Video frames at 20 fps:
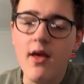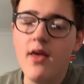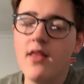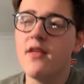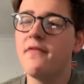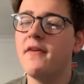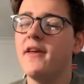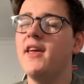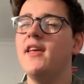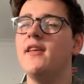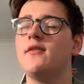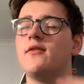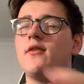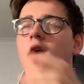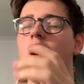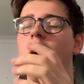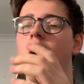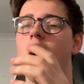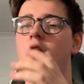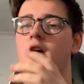The thing is,
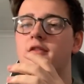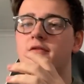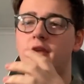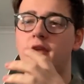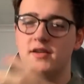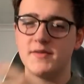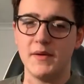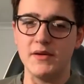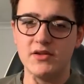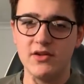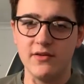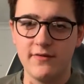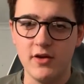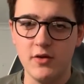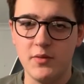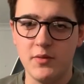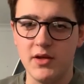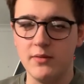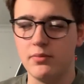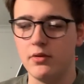I spoke to a few
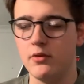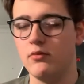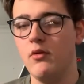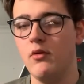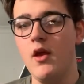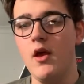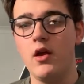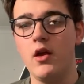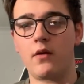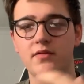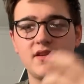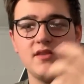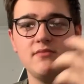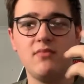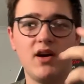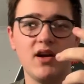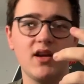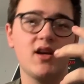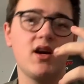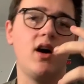people, and obviously
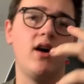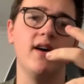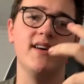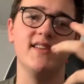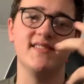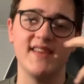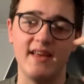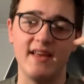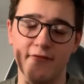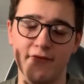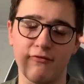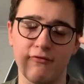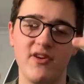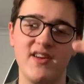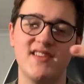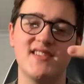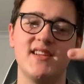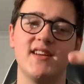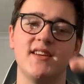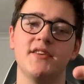my car is a
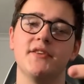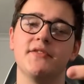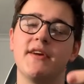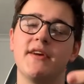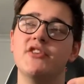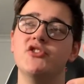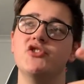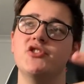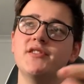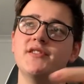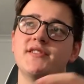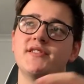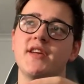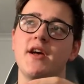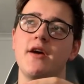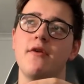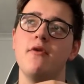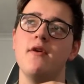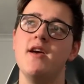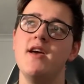3-cylinder engine.
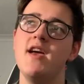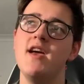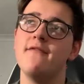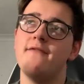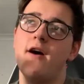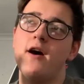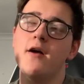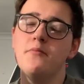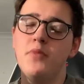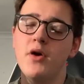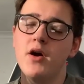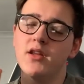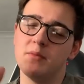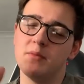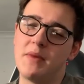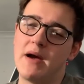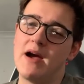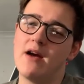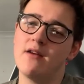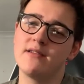So if I'm putting the
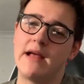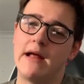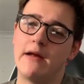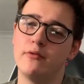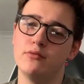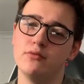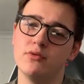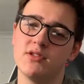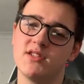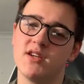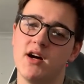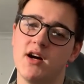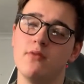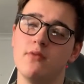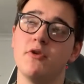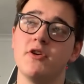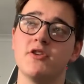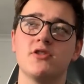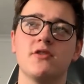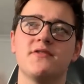power down all the time,
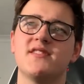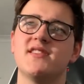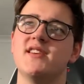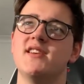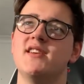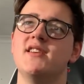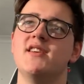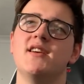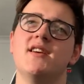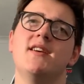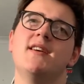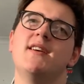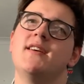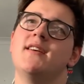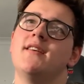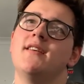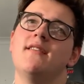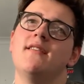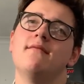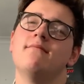which obviously
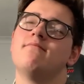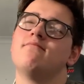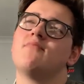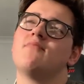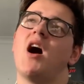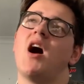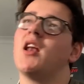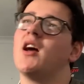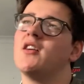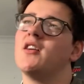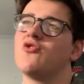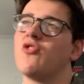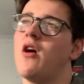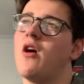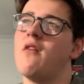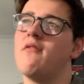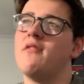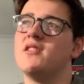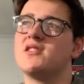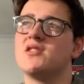I like
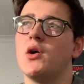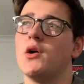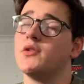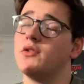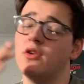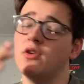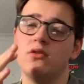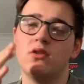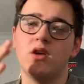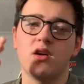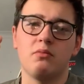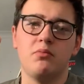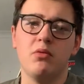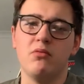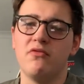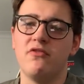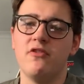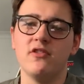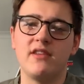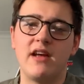driving, so I do kind of put
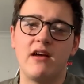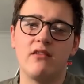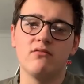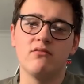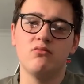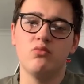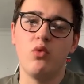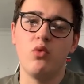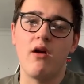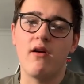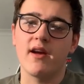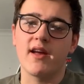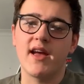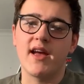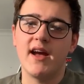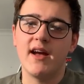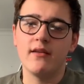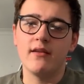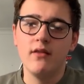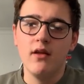my foot down where I
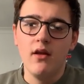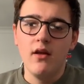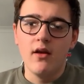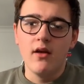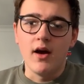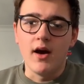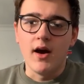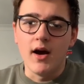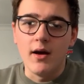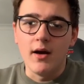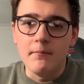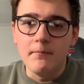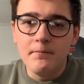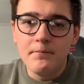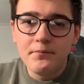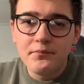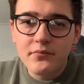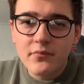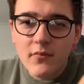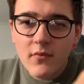can.
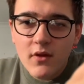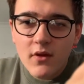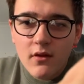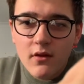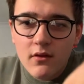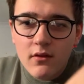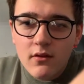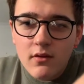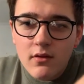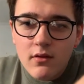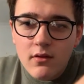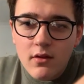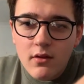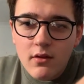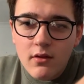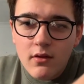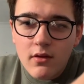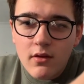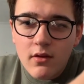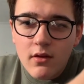So
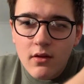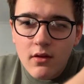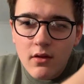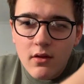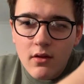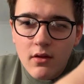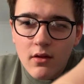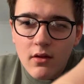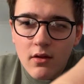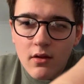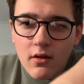don't care.